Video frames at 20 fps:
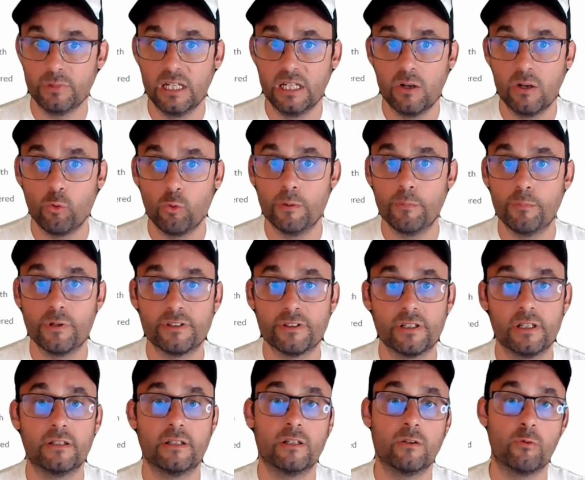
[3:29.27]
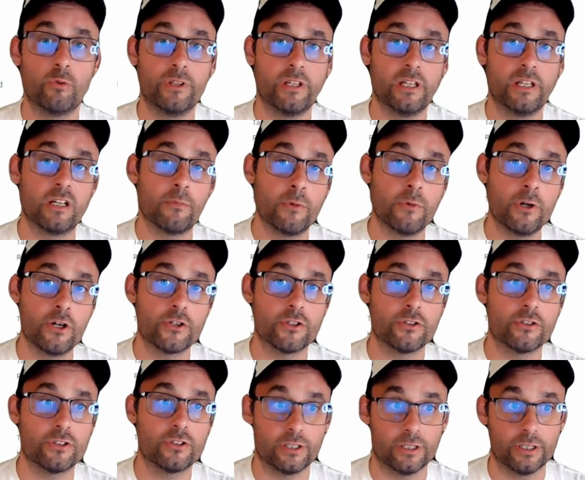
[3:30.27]
when presenting with an emergency.
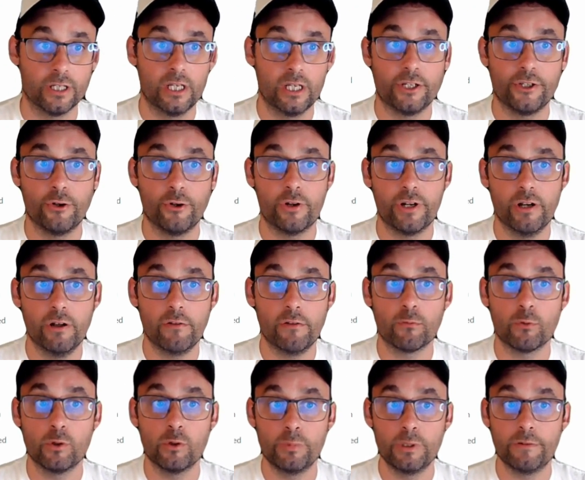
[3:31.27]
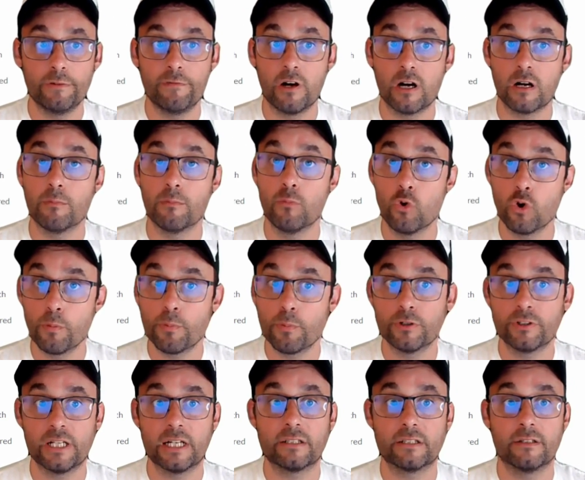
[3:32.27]
Your health will be far more
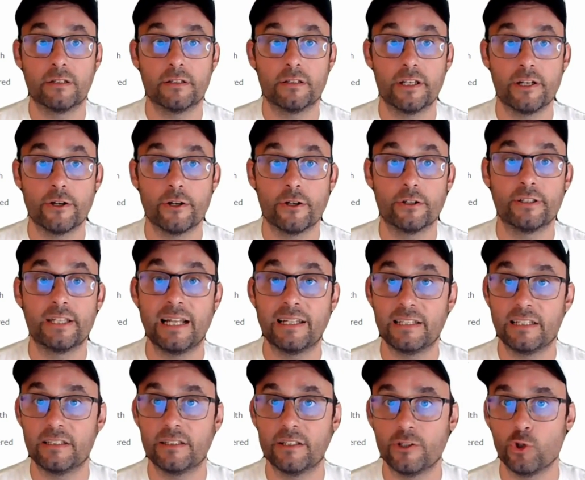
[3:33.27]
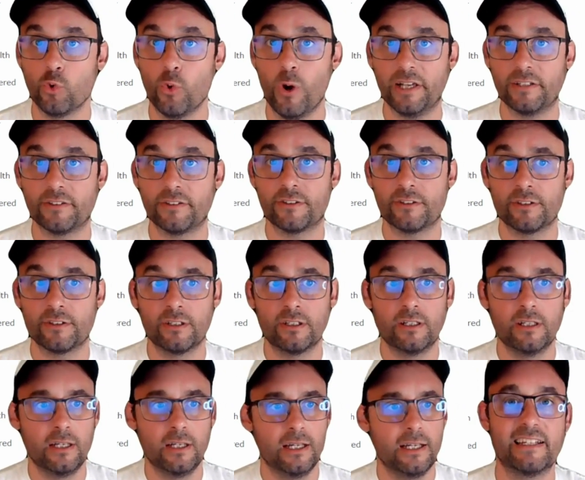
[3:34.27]
protected here than in the US.
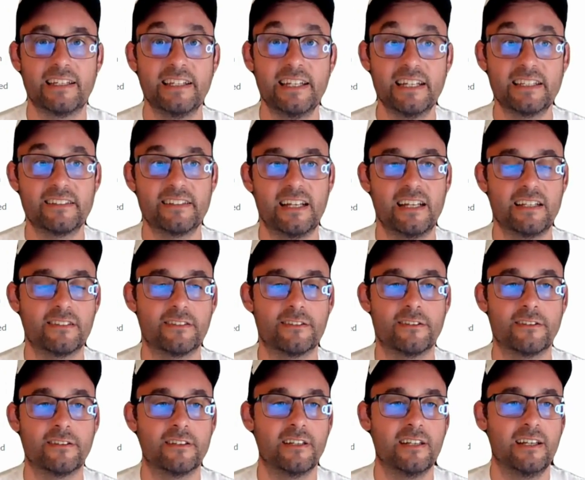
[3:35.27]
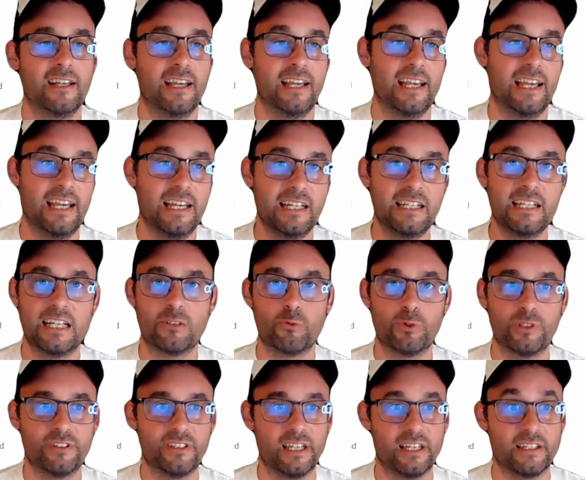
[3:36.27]
Next answer. And as we
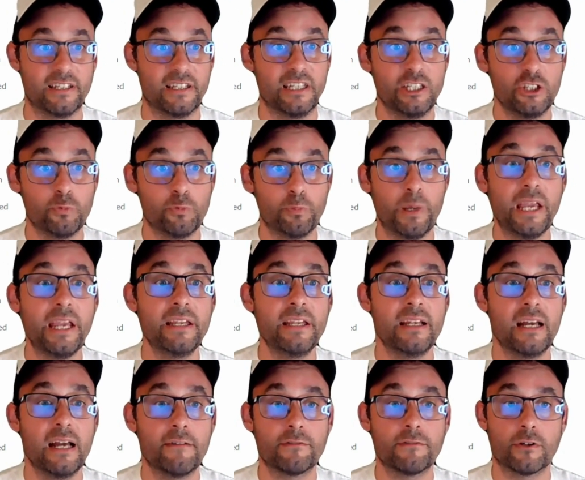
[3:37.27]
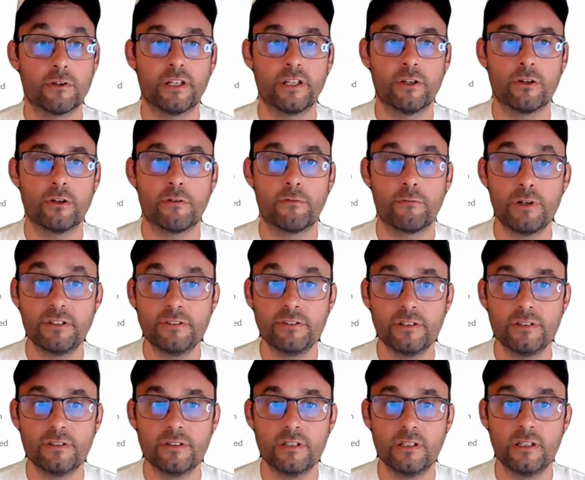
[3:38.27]
said, in Spain, after a year of
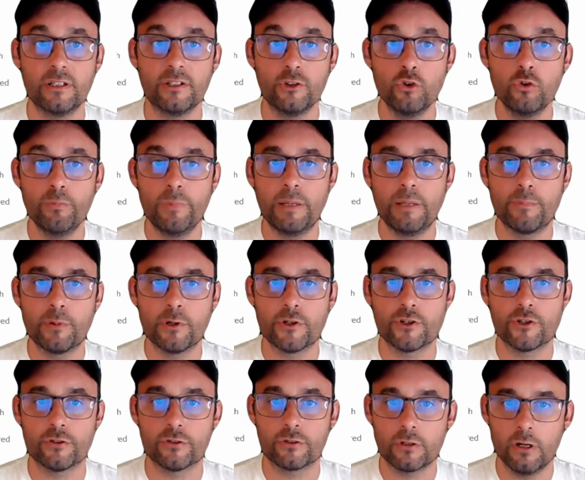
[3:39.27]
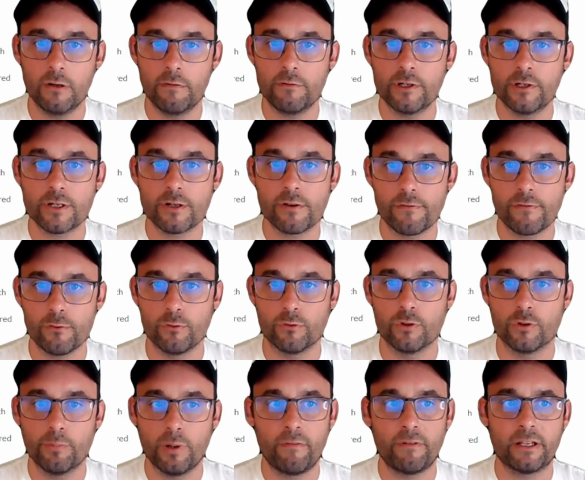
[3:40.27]
residency, you may purchase coverage through the
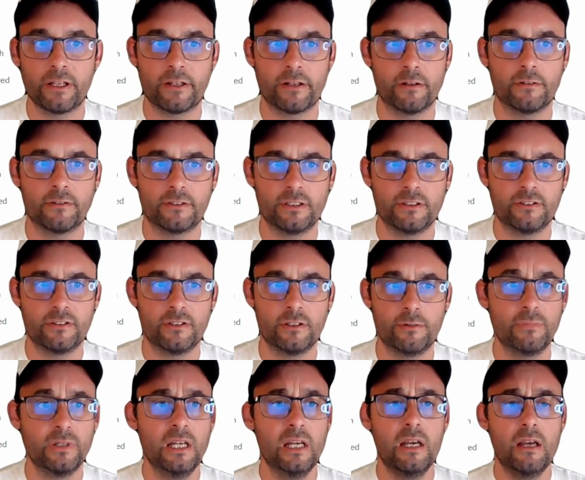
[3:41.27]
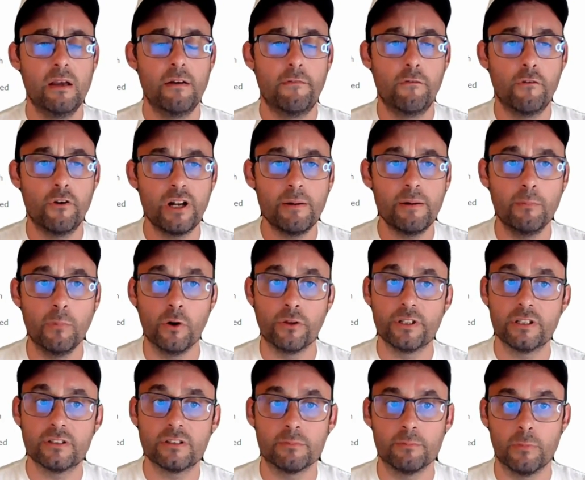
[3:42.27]
public health system for a modest
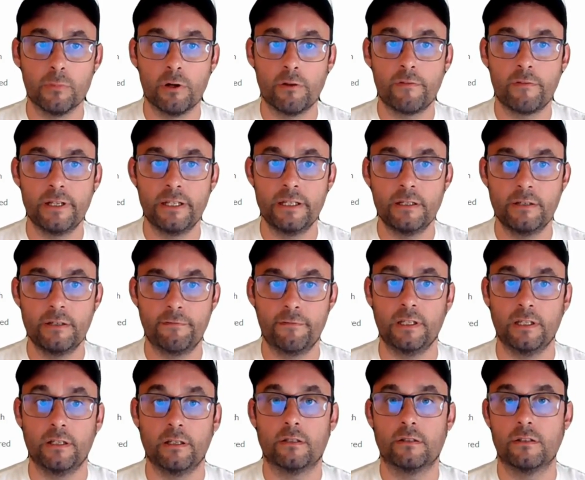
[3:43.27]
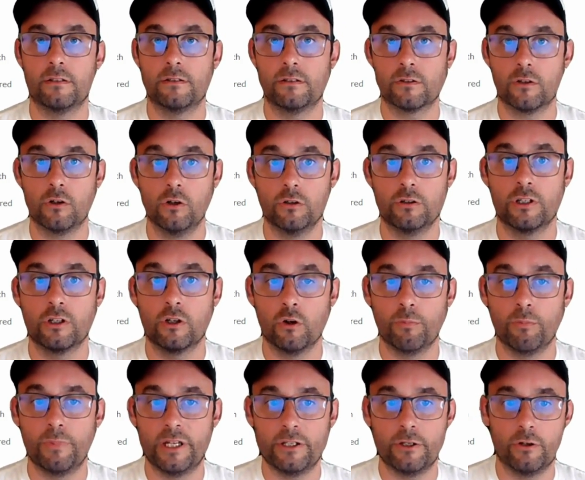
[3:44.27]
monthly fee. This is called the
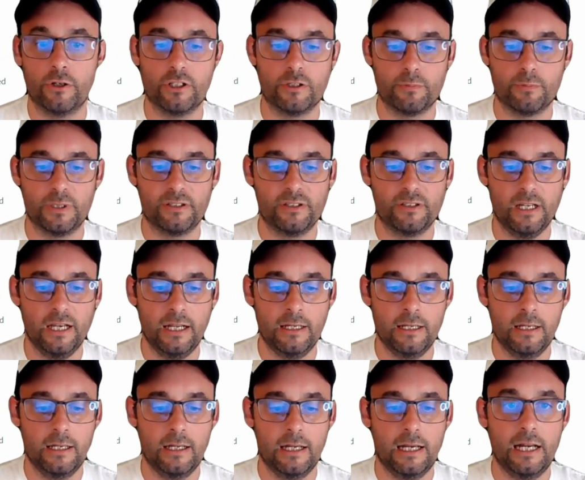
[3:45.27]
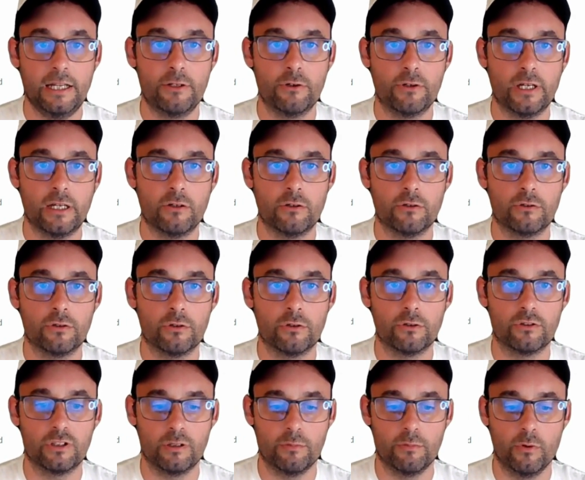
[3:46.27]
Convenio Especial, and you can also
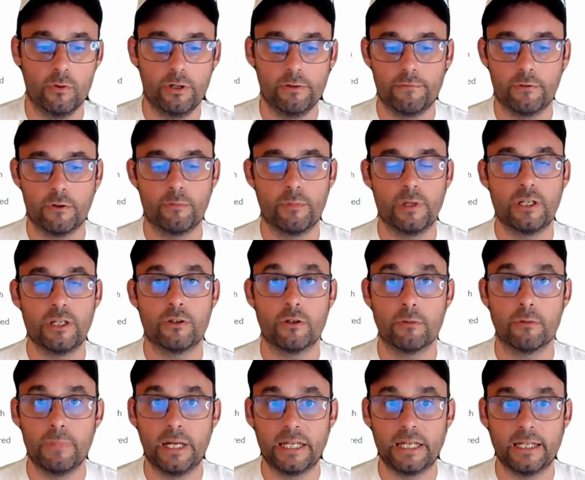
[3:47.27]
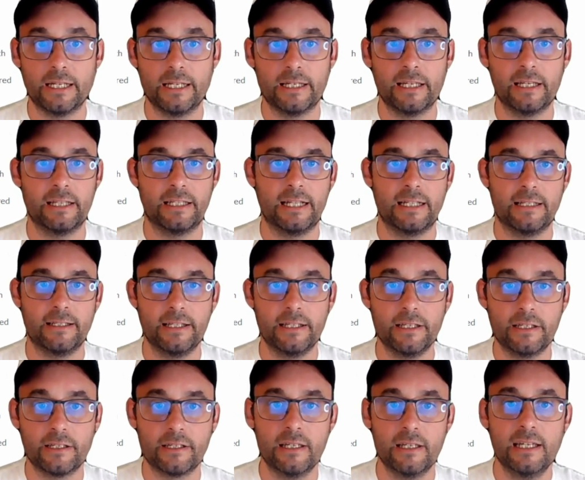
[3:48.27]
see more information by clicking that link.
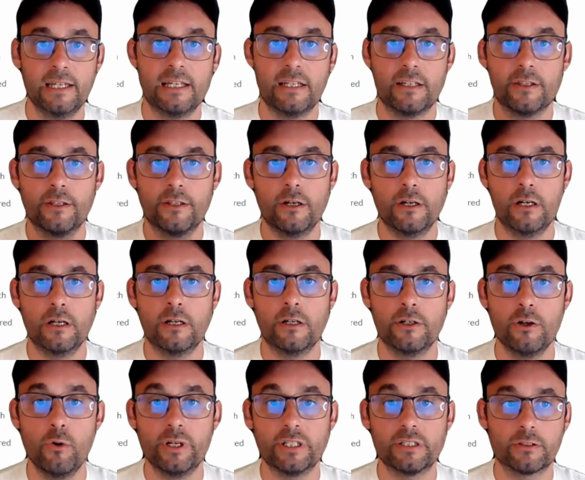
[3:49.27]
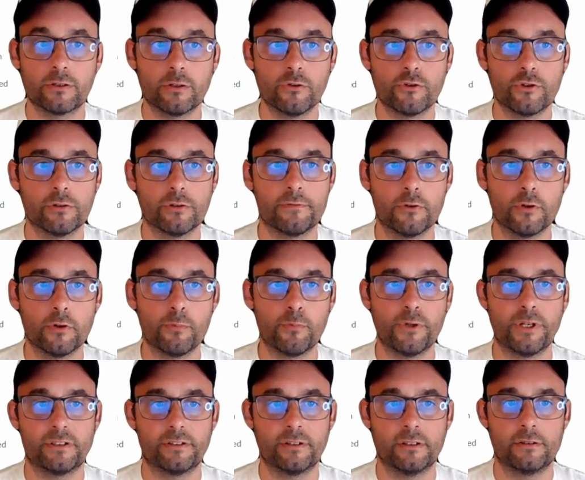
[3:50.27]
There are no exclusions for
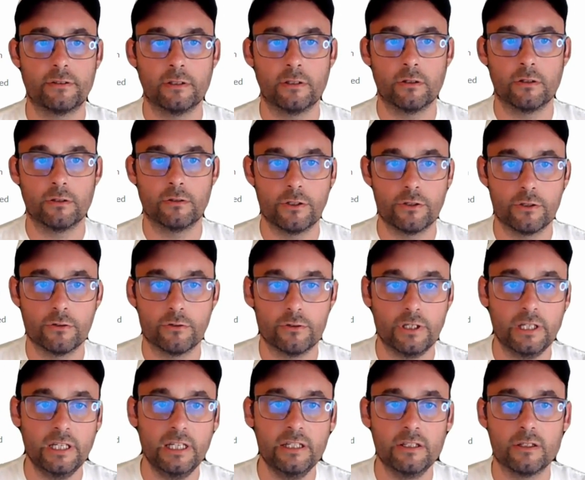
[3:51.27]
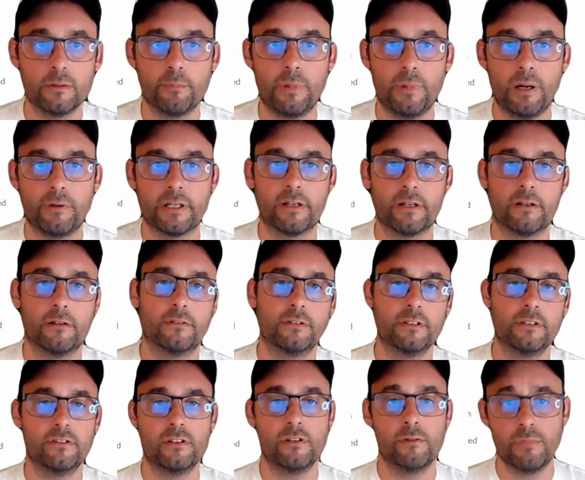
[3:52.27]
pre-existing conditions in the public health
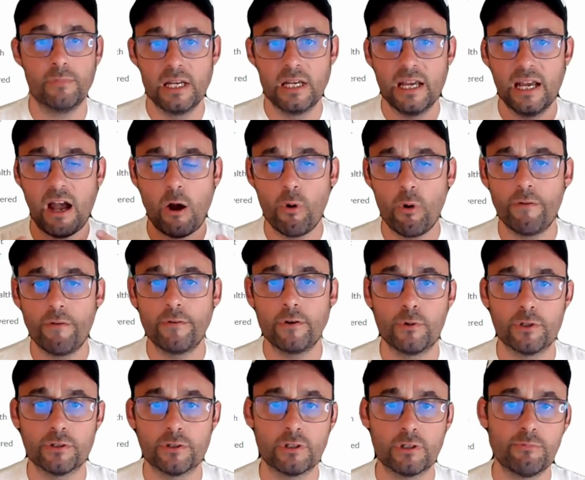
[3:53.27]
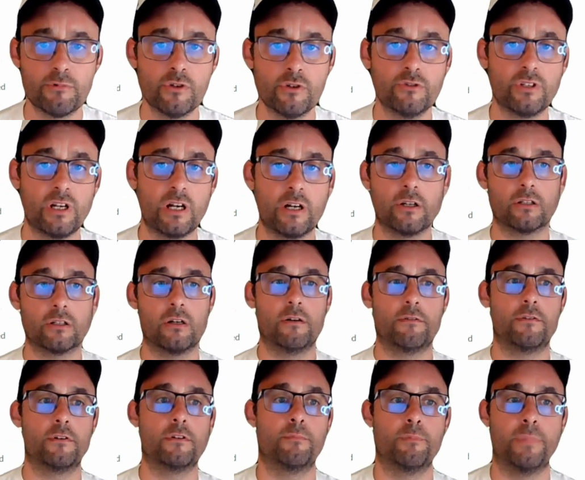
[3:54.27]
system. However, prescriptions are not covered
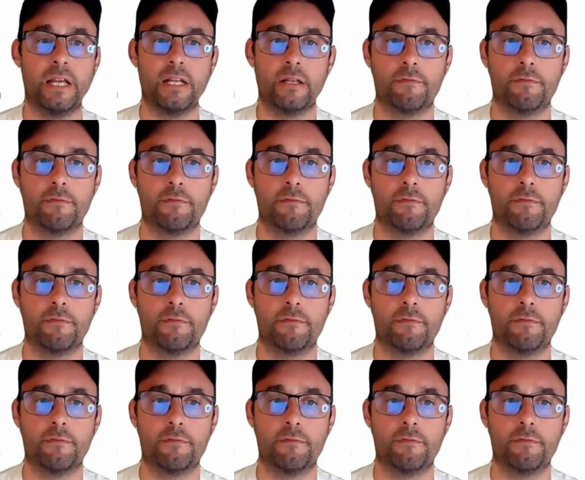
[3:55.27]
benefit.